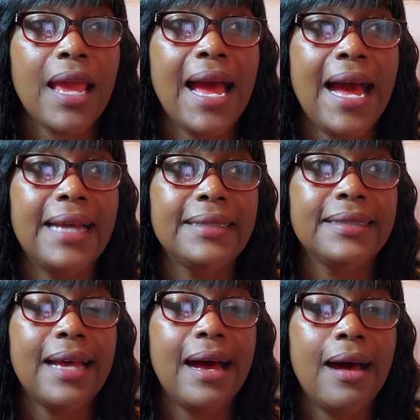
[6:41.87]

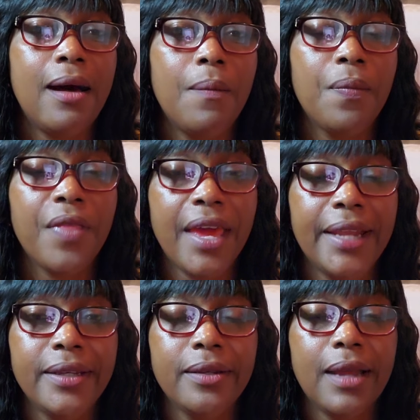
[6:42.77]
And
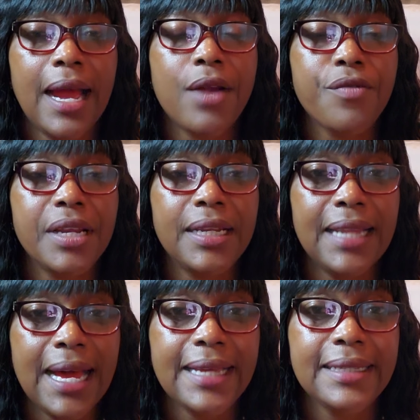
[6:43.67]
then I
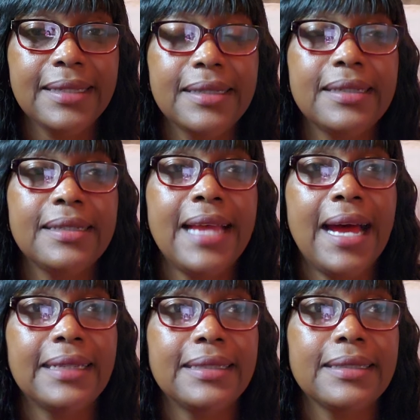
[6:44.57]
realized
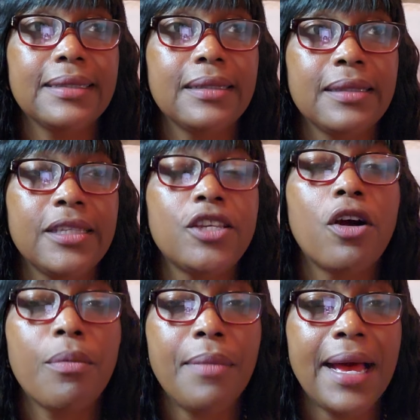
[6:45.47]
that the
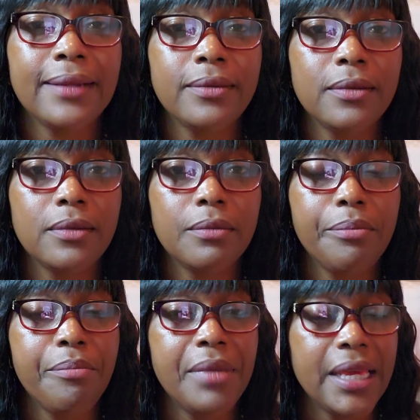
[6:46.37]
young man
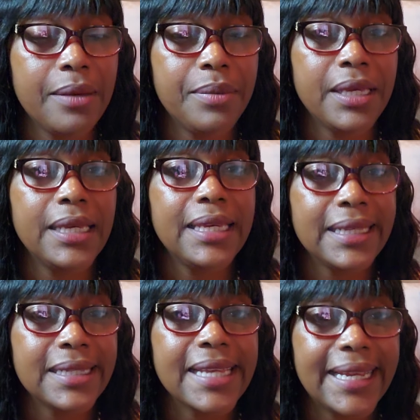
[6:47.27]
maybe
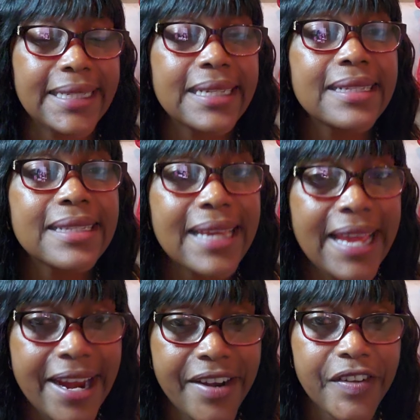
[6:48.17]
is getting
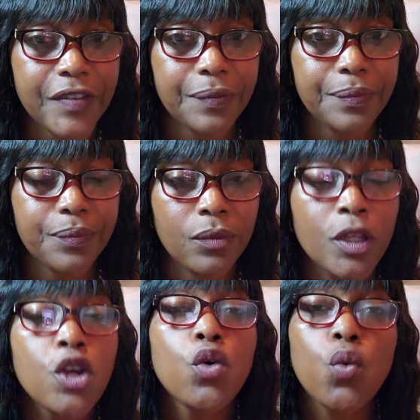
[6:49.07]
scared,
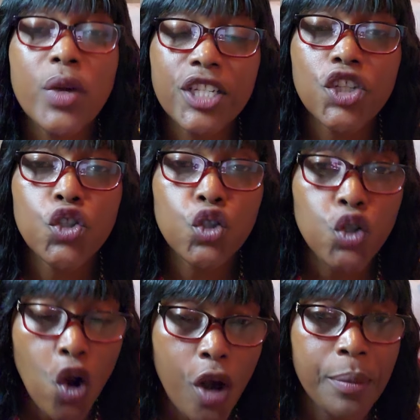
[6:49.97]
which is
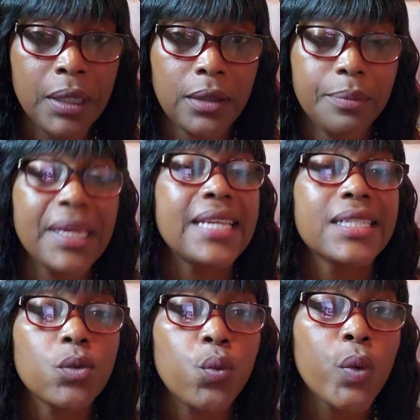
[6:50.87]
normal
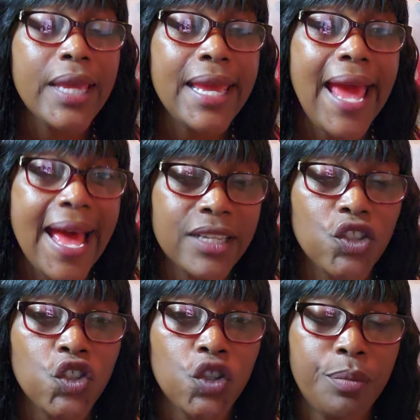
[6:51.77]
because we
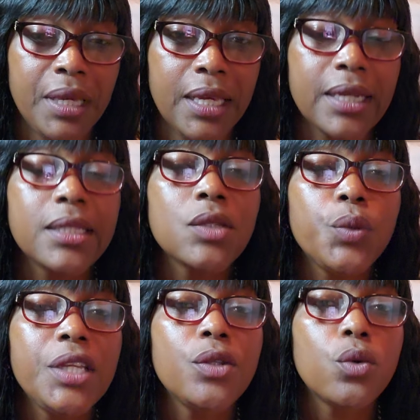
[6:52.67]
as Jamaicans,
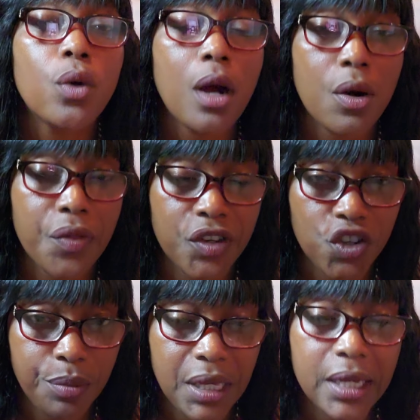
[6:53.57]
we know how the
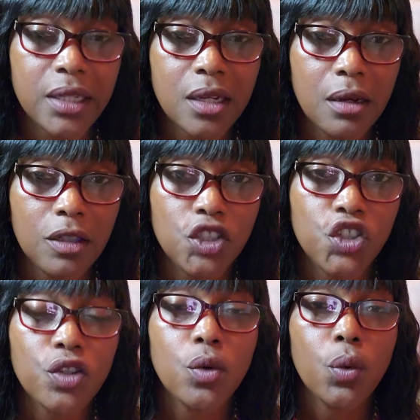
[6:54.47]
Jamaican
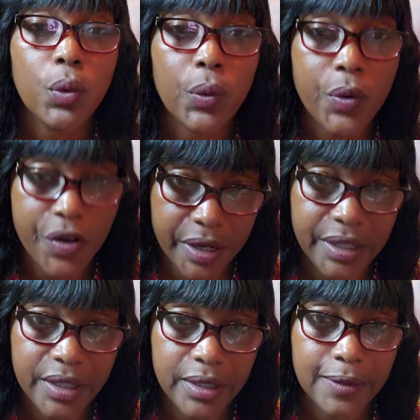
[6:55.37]
culture
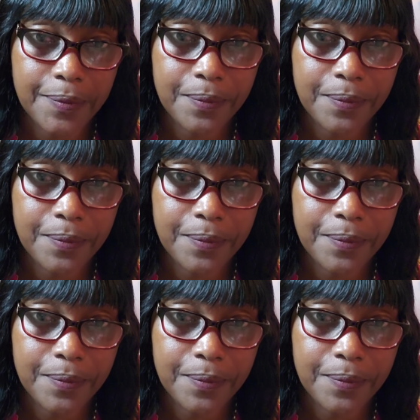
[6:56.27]
works.